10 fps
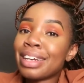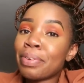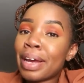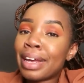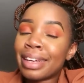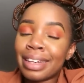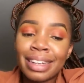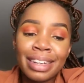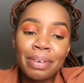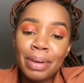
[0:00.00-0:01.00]
Ni
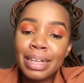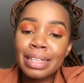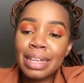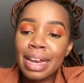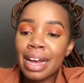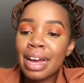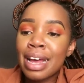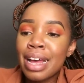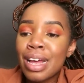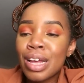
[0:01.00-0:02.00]
wengi sana.
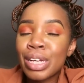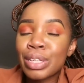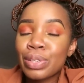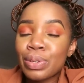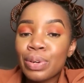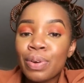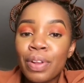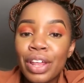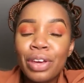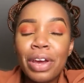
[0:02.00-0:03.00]
So
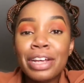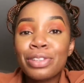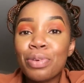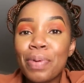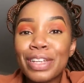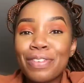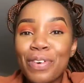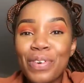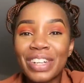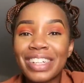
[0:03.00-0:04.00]
thank you guys so much
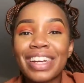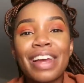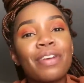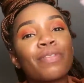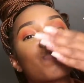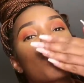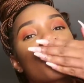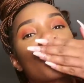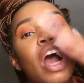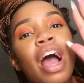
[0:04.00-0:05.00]
for watching.
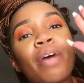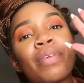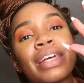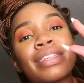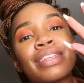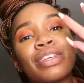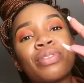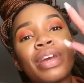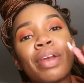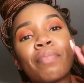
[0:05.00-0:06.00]
I'm gonna see
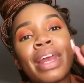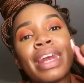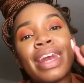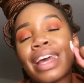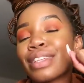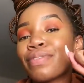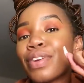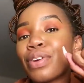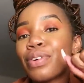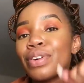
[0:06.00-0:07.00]
you in my next
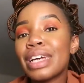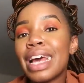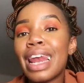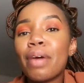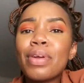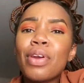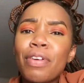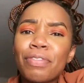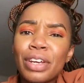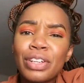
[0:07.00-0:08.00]
video. Let me know
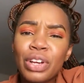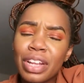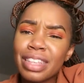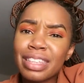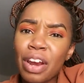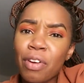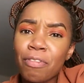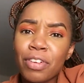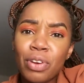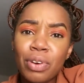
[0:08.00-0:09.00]
if you enjoyed this kind of
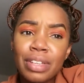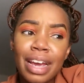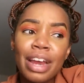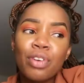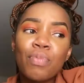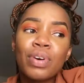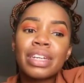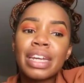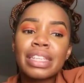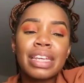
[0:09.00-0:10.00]
video, because I can do more
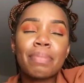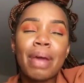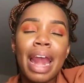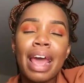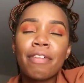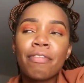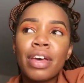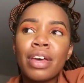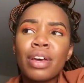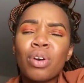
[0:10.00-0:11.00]
days in my life,
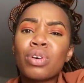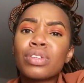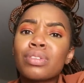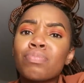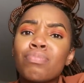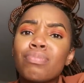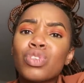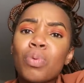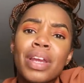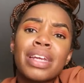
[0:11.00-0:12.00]
because
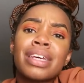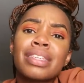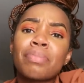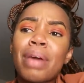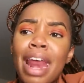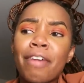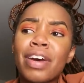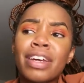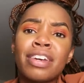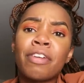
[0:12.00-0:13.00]
so many days in my life
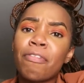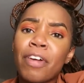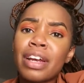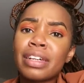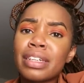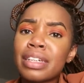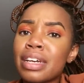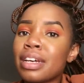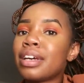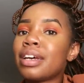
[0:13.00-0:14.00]
are different.
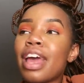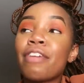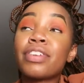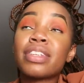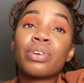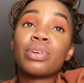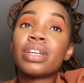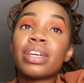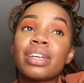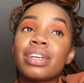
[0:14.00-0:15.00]
Every single
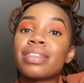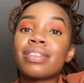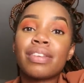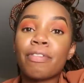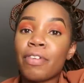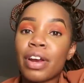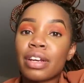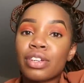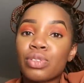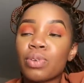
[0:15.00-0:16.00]
day is
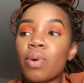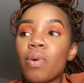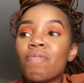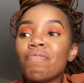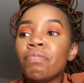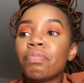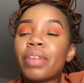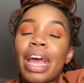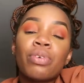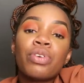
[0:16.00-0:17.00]
different, so
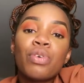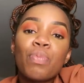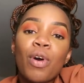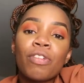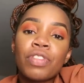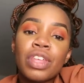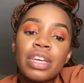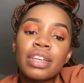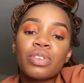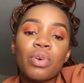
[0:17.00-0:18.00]
I could do more of
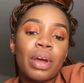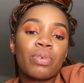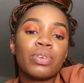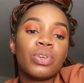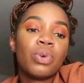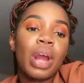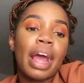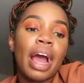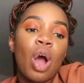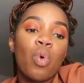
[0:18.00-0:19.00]
these, or I could do
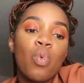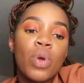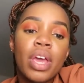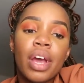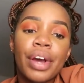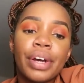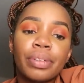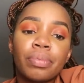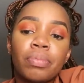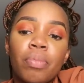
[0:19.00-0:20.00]
like a week.
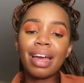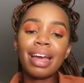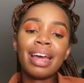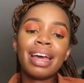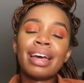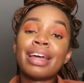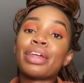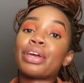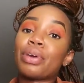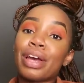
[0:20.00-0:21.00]

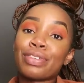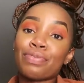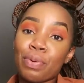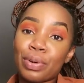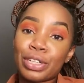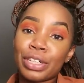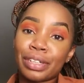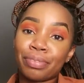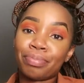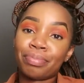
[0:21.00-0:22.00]
Thank you guys for
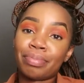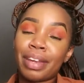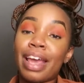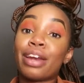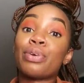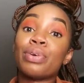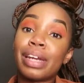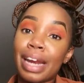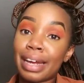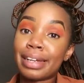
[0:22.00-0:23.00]
watching, and
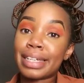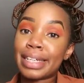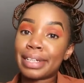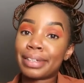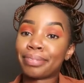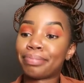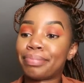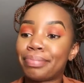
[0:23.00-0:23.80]
good night.